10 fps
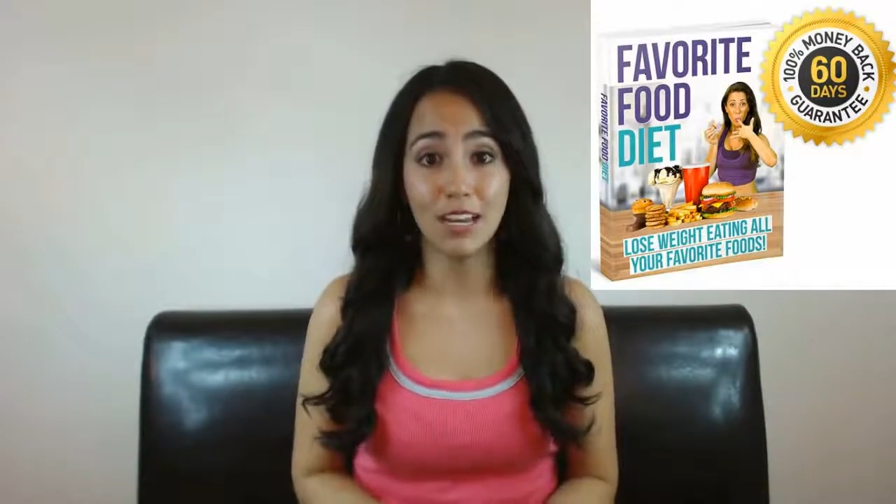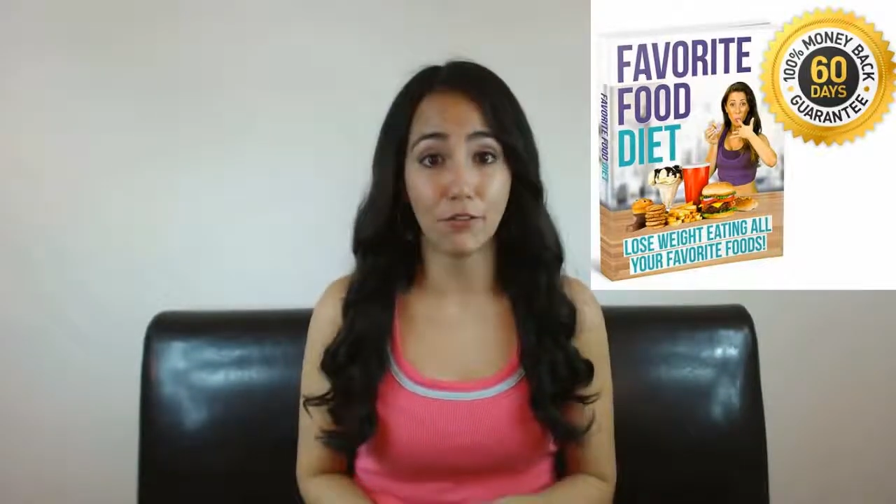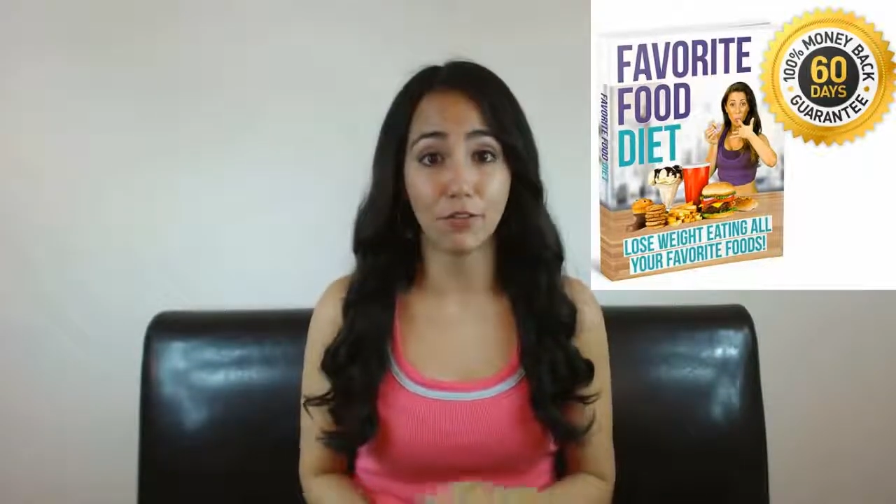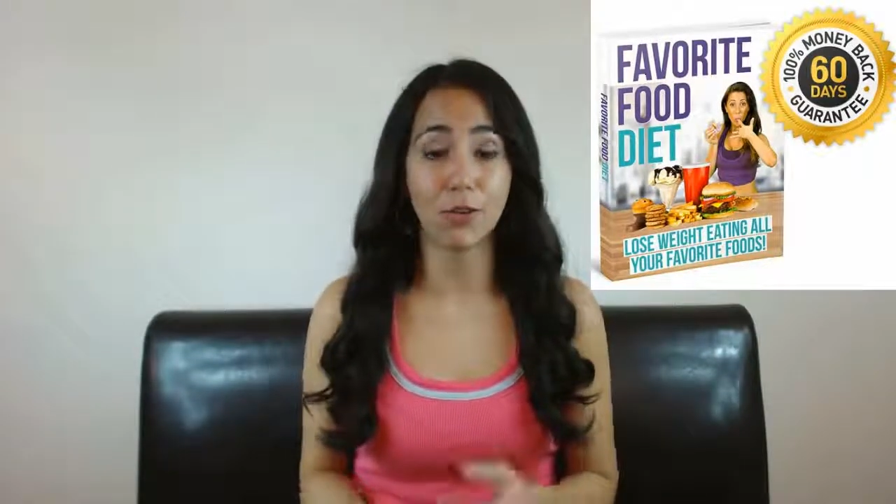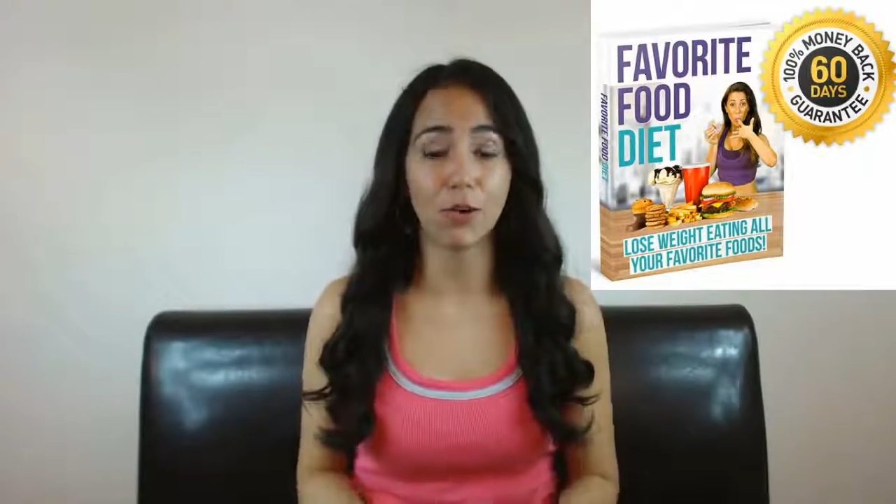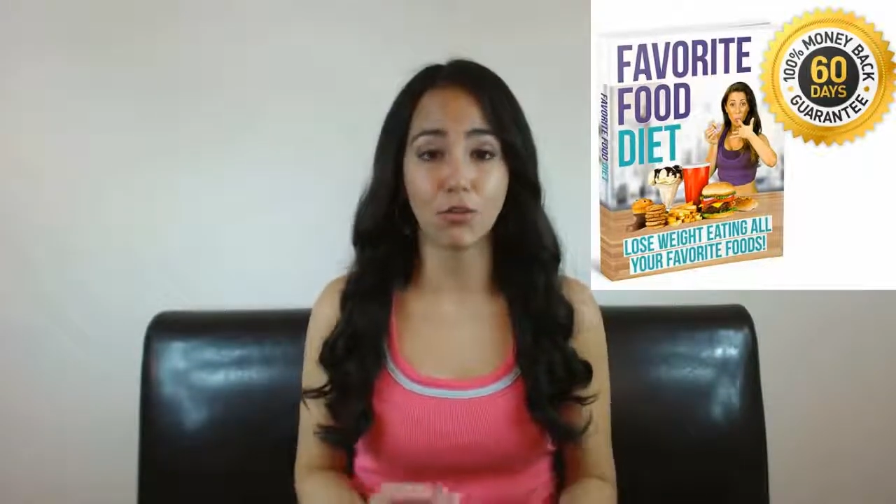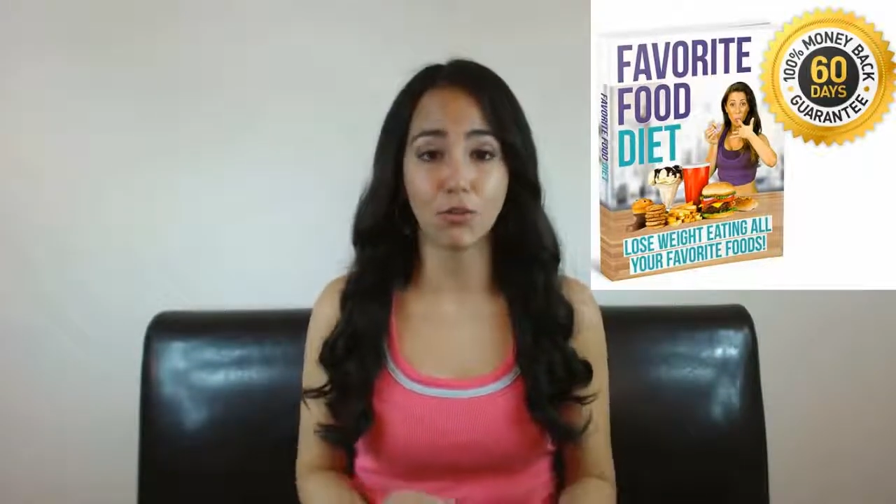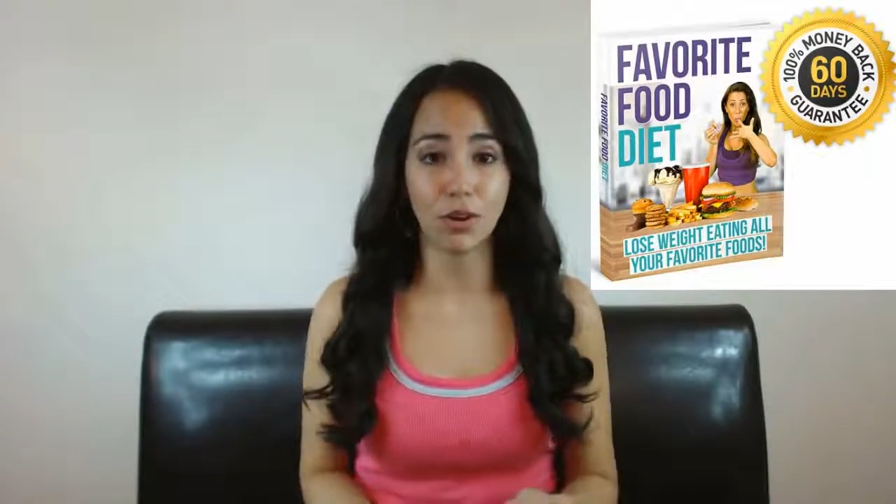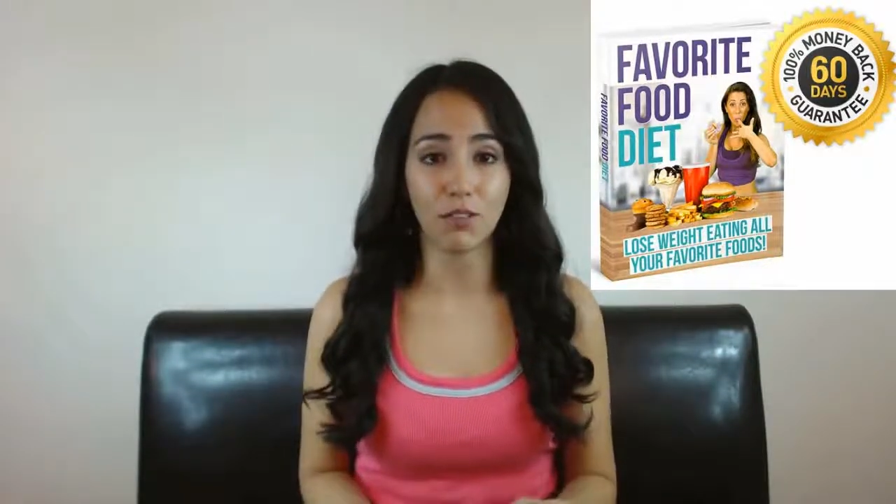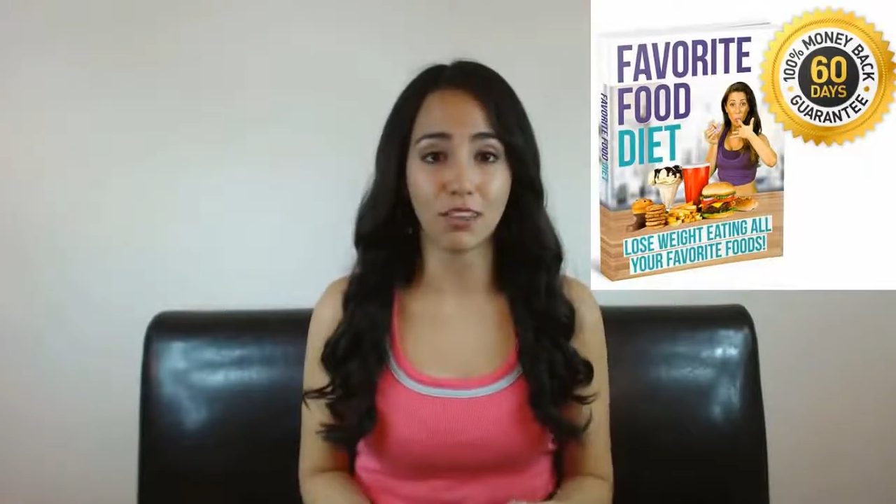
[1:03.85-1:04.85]
And after going
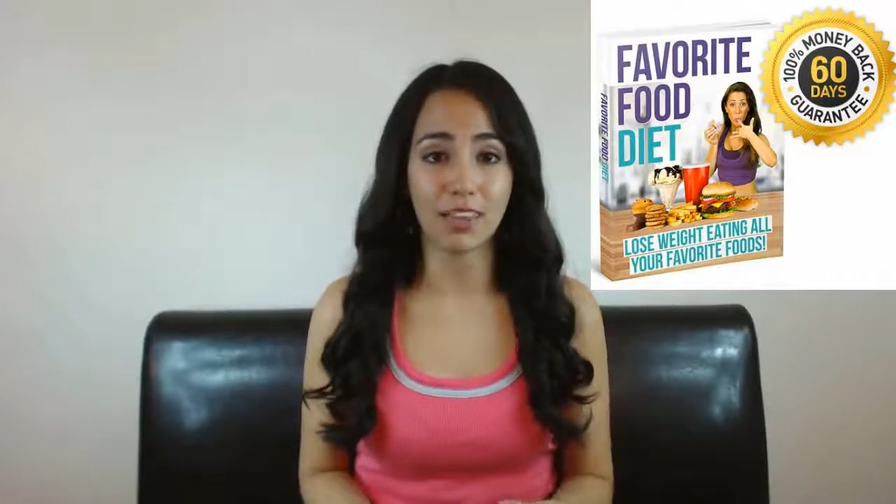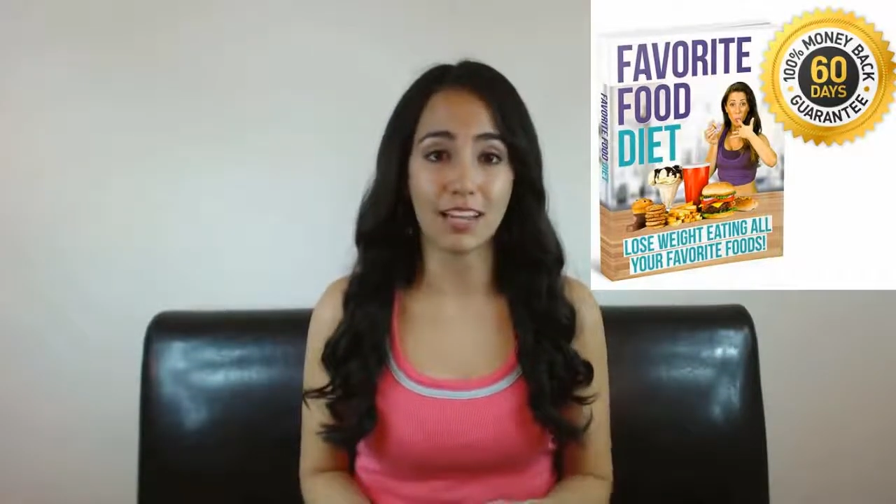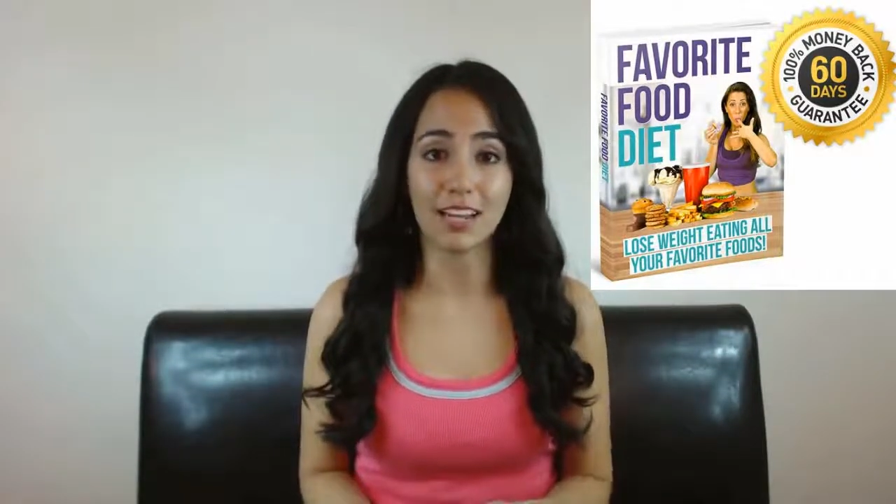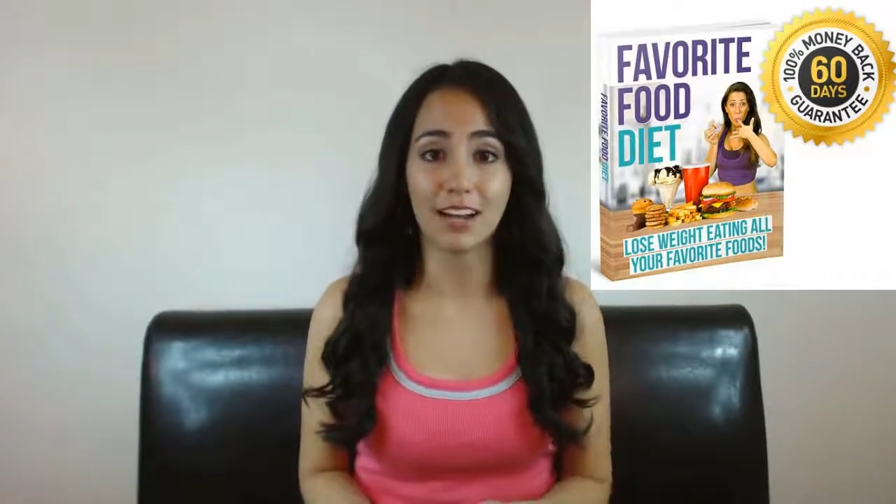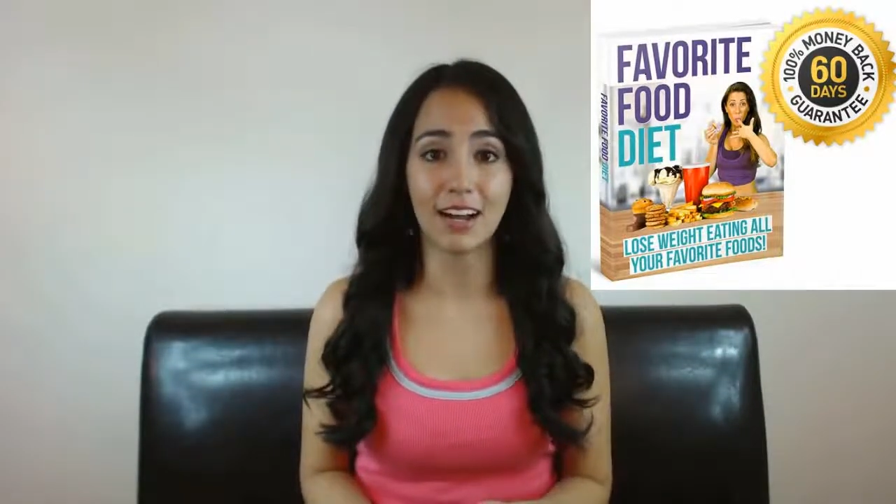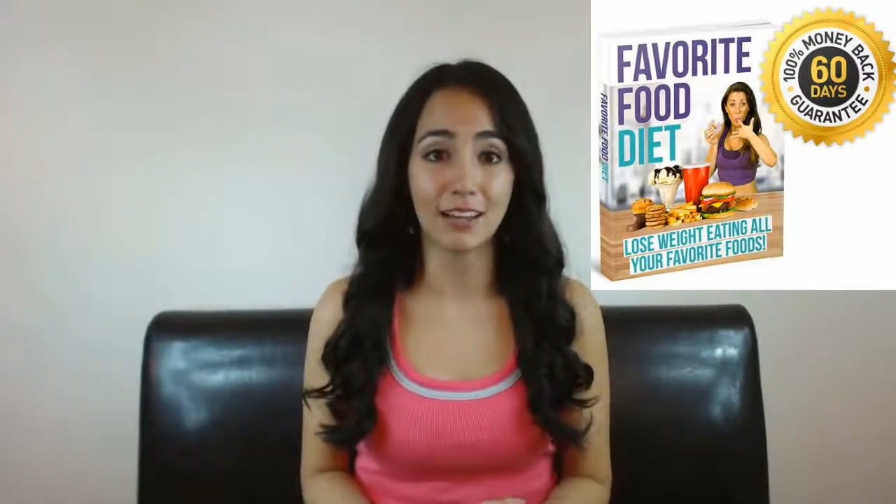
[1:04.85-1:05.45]
through everything,